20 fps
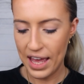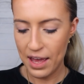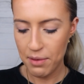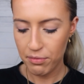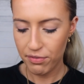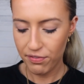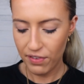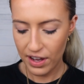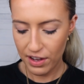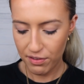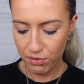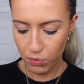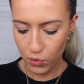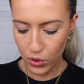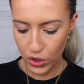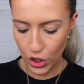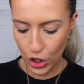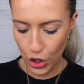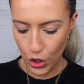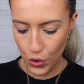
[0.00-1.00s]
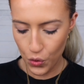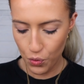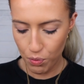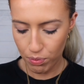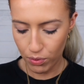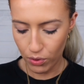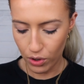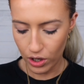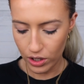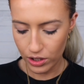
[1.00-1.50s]
M510
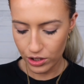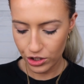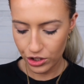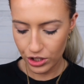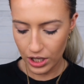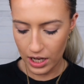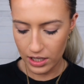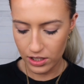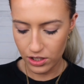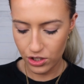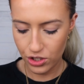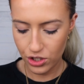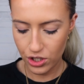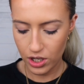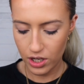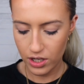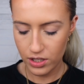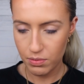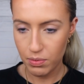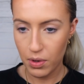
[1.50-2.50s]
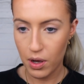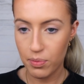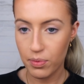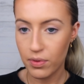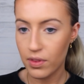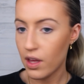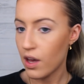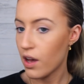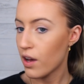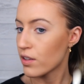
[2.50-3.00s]
brush, and just popping
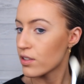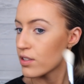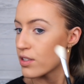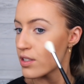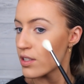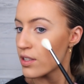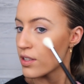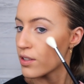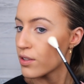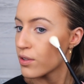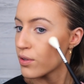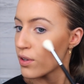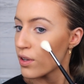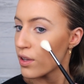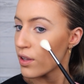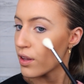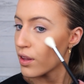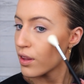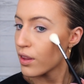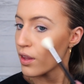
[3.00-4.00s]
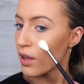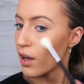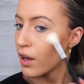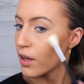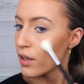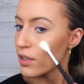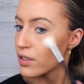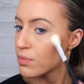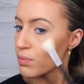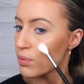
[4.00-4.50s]
that onto the
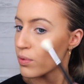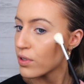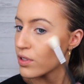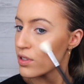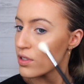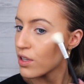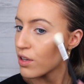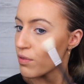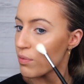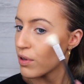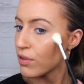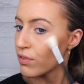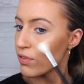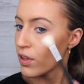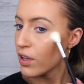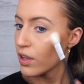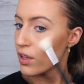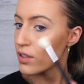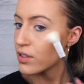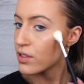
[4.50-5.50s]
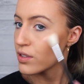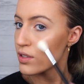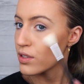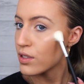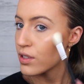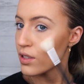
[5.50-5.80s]
highest points of my face.